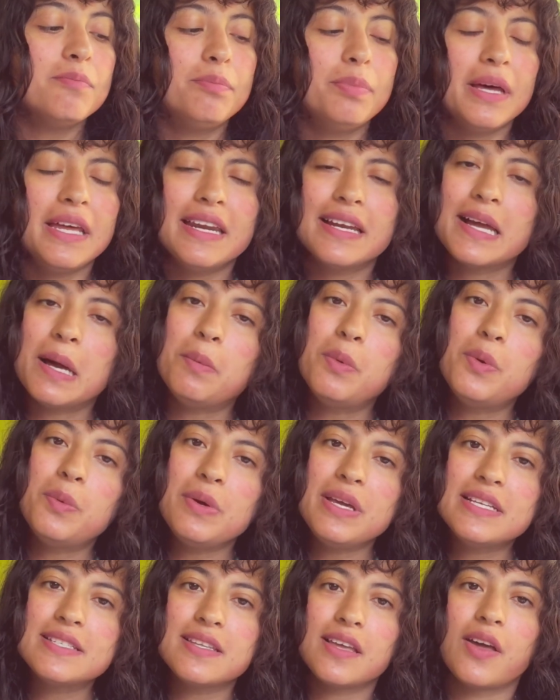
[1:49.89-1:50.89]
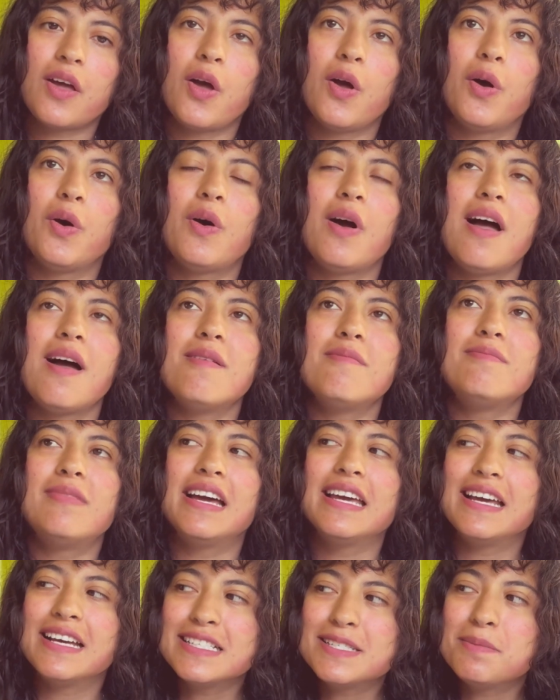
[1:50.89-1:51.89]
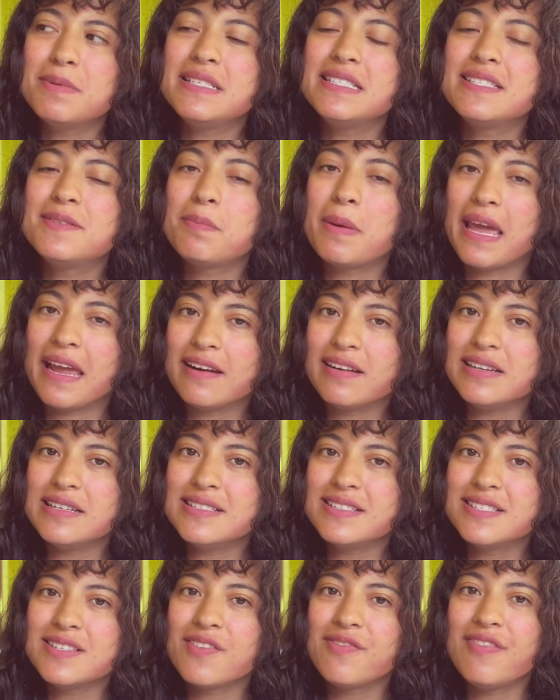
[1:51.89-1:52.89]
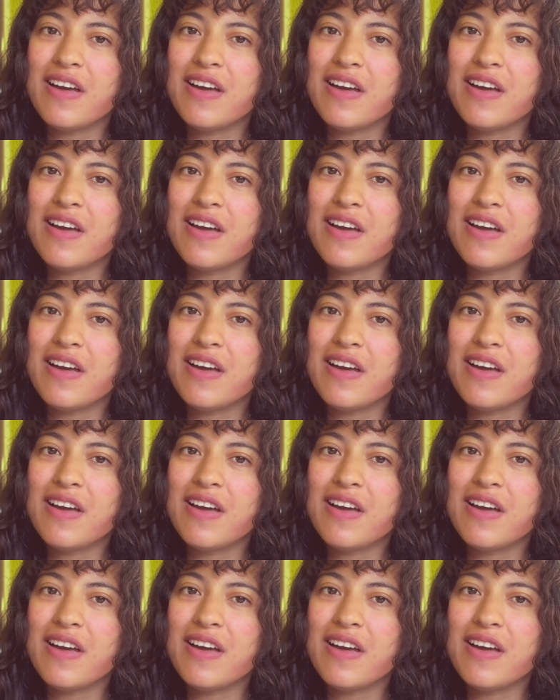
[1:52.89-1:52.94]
But a couple weeks ago, my husband's parents